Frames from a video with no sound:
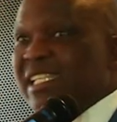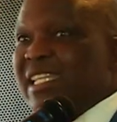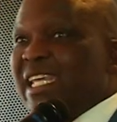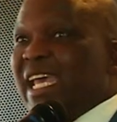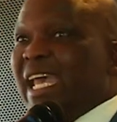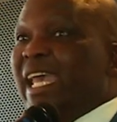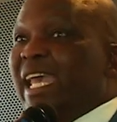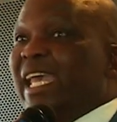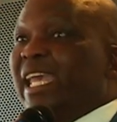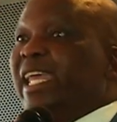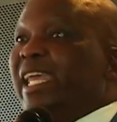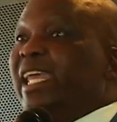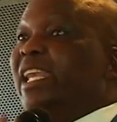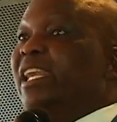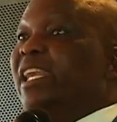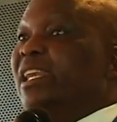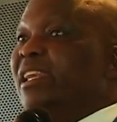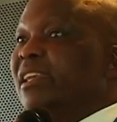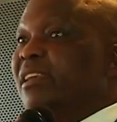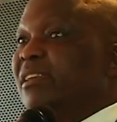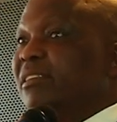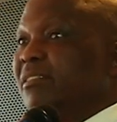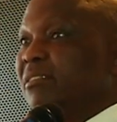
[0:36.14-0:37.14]

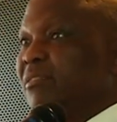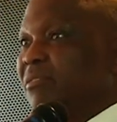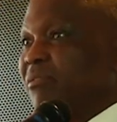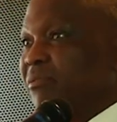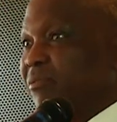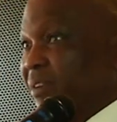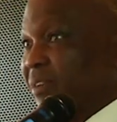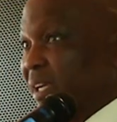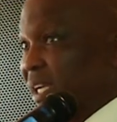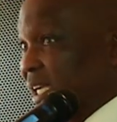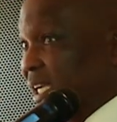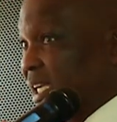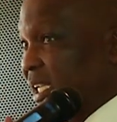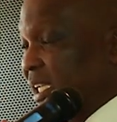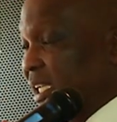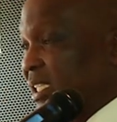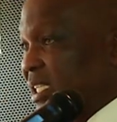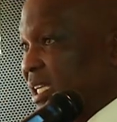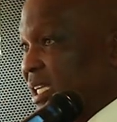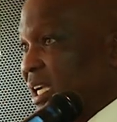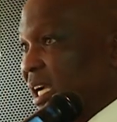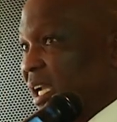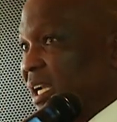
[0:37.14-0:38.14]
therein." Very
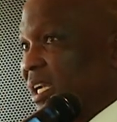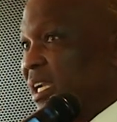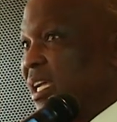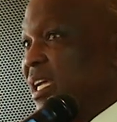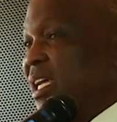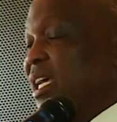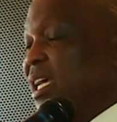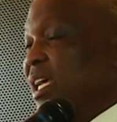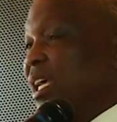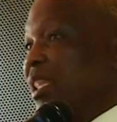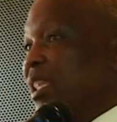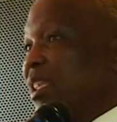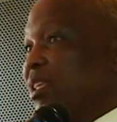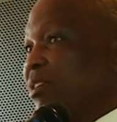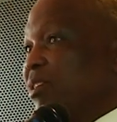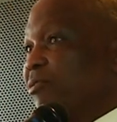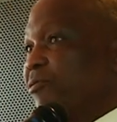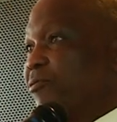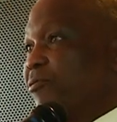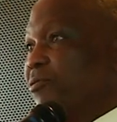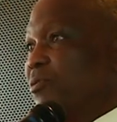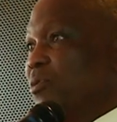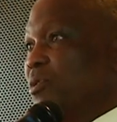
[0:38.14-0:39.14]
critical. The
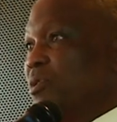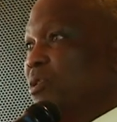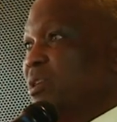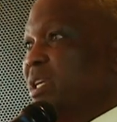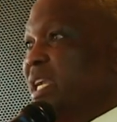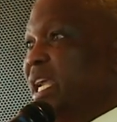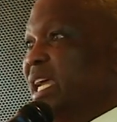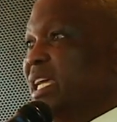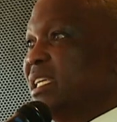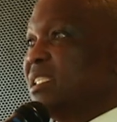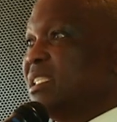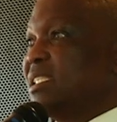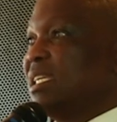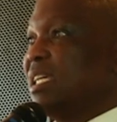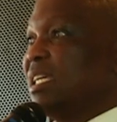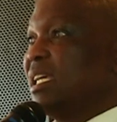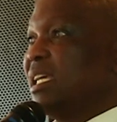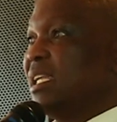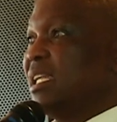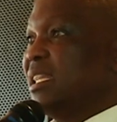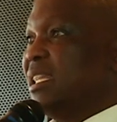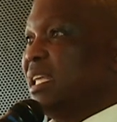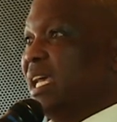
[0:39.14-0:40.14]
fullness
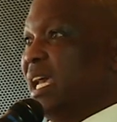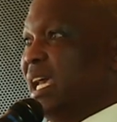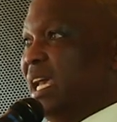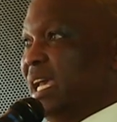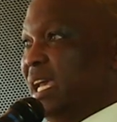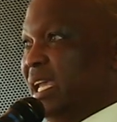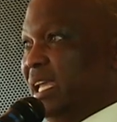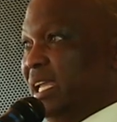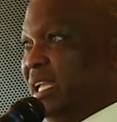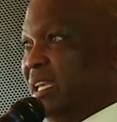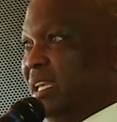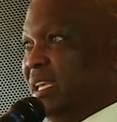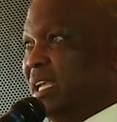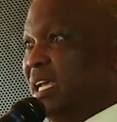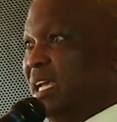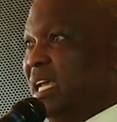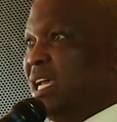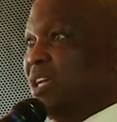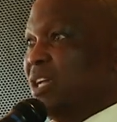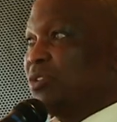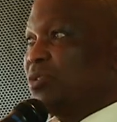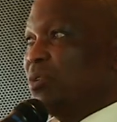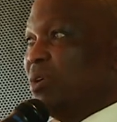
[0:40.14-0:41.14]
therein.
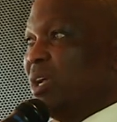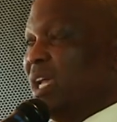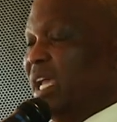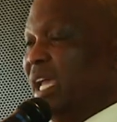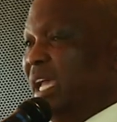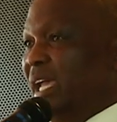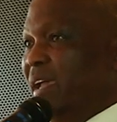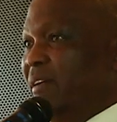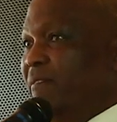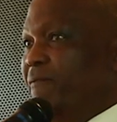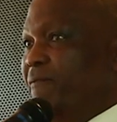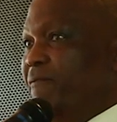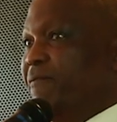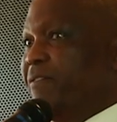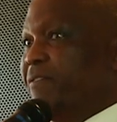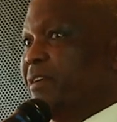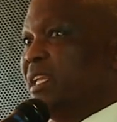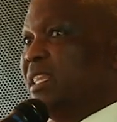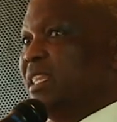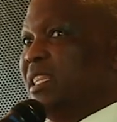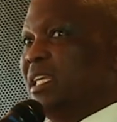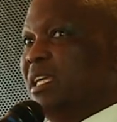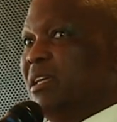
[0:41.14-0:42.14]
So
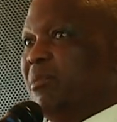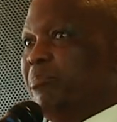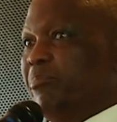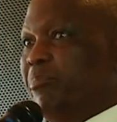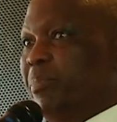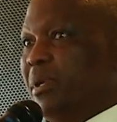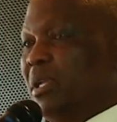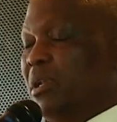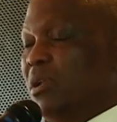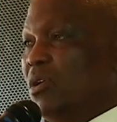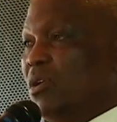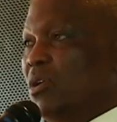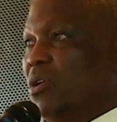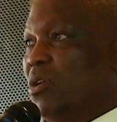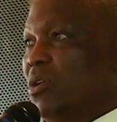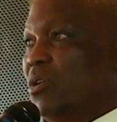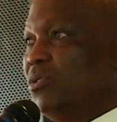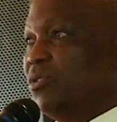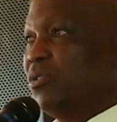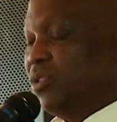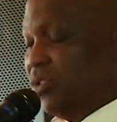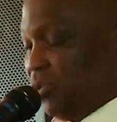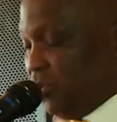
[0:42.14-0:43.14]
everything
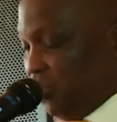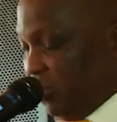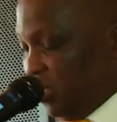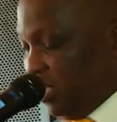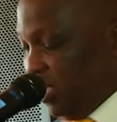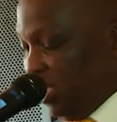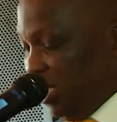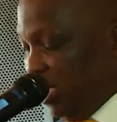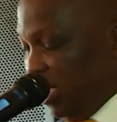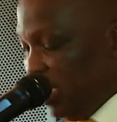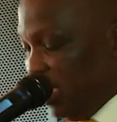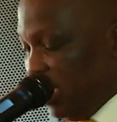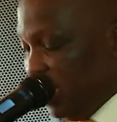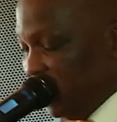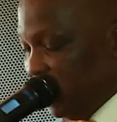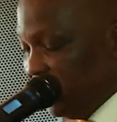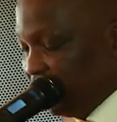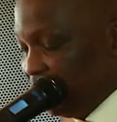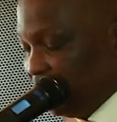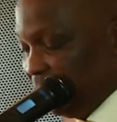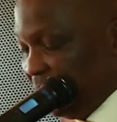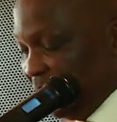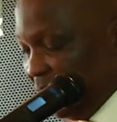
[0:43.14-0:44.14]
belongs to the
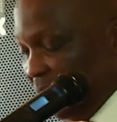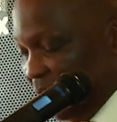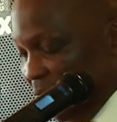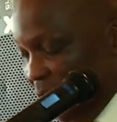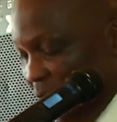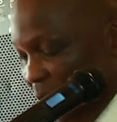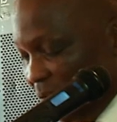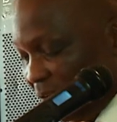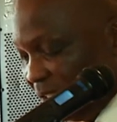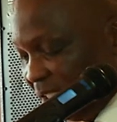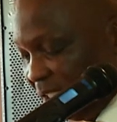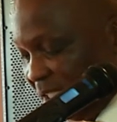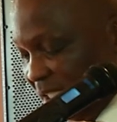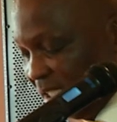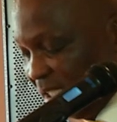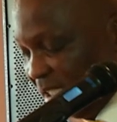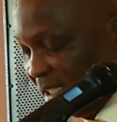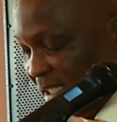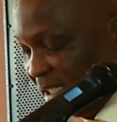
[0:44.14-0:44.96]
Lord.